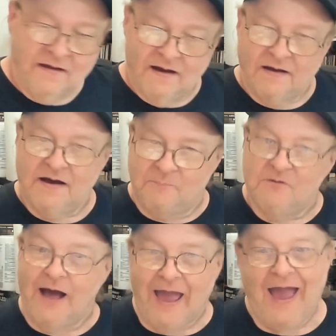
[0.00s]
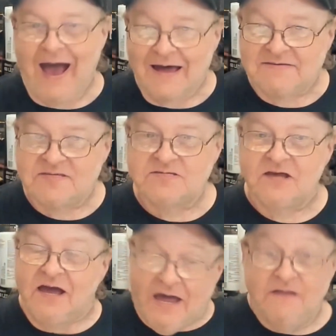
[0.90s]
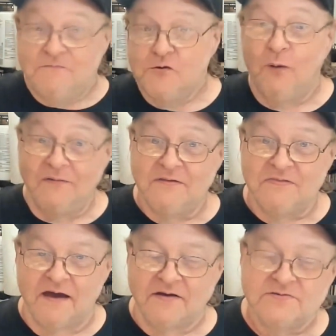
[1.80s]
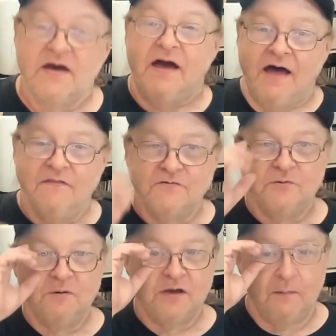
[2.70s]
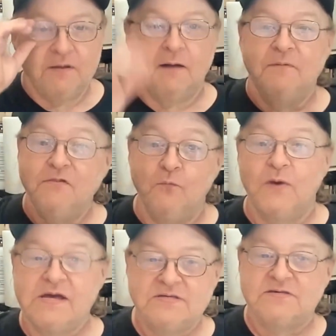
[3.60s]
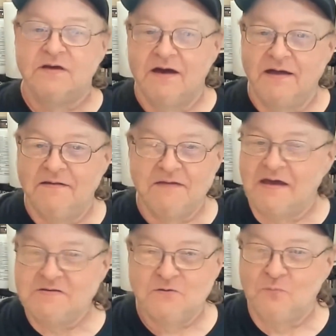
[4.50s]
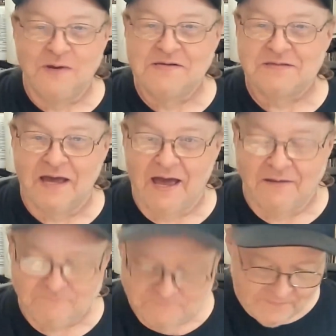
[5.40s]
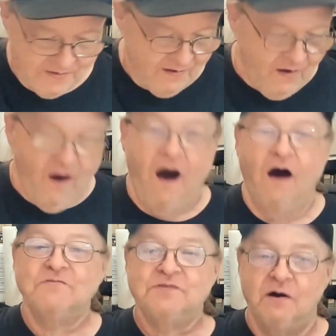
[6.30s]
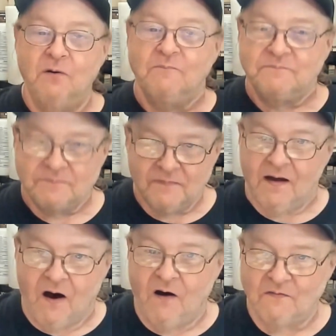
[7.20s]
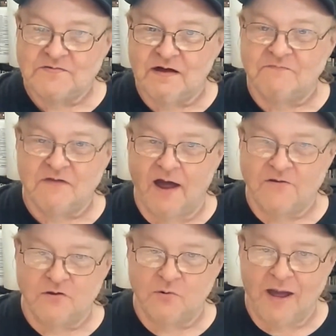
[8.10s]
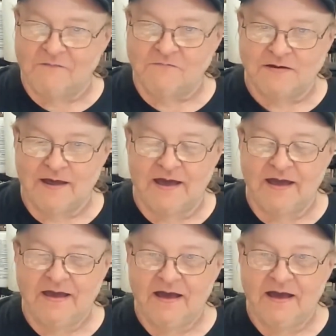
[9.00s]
couple of hats and a few other things, and those will be coming up in the days and weeks ahead. Also, all the stuff that I do every day